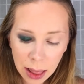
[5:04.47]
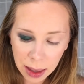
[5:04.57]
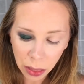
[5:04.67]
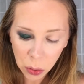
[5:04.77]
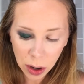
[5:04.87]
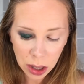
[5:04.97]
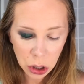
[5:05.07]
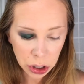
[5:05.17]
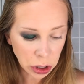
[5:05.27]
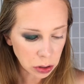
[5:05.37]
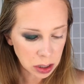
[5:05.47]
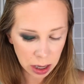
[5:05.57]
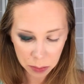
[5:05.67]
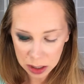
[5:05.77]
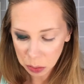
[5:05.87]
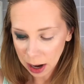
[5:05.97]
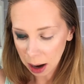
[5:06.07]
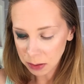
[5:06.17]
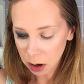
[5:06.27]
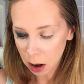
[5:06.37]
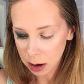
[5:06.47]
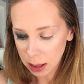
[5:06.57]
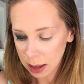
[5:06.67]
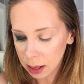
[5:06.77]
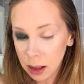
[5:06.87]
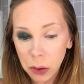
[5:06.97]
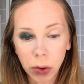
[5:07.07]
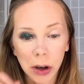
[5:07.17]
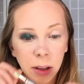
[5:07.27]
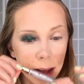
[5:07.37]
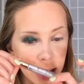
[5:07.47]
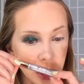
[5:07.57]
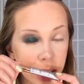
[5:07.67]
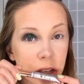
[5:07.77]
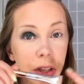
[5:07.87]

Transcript: The other way that you can use them is perhaps on the lower lash line.